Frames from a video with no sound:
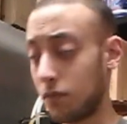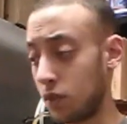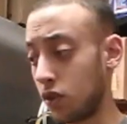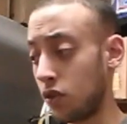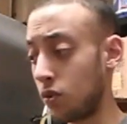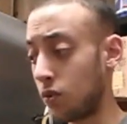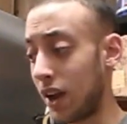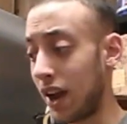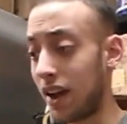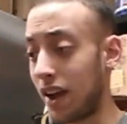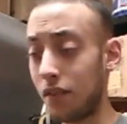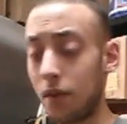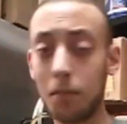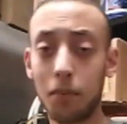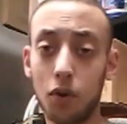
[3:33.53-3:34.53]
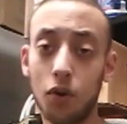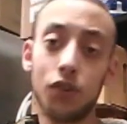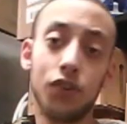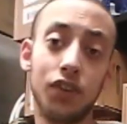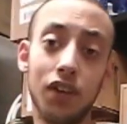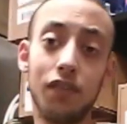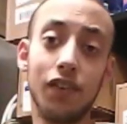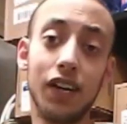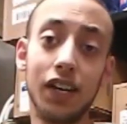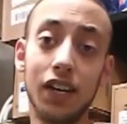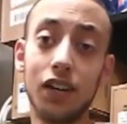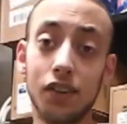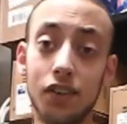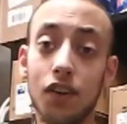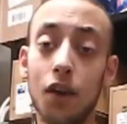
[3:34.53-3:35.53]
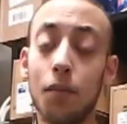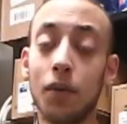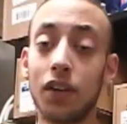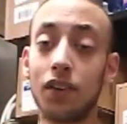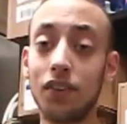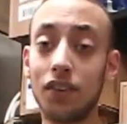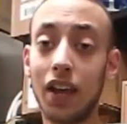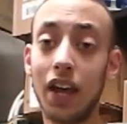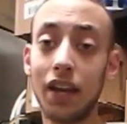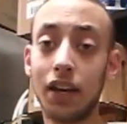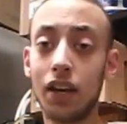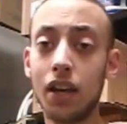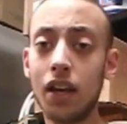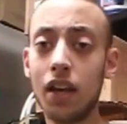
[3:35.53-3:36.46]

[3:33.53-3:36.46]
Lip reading: do have impulsivity to some extent,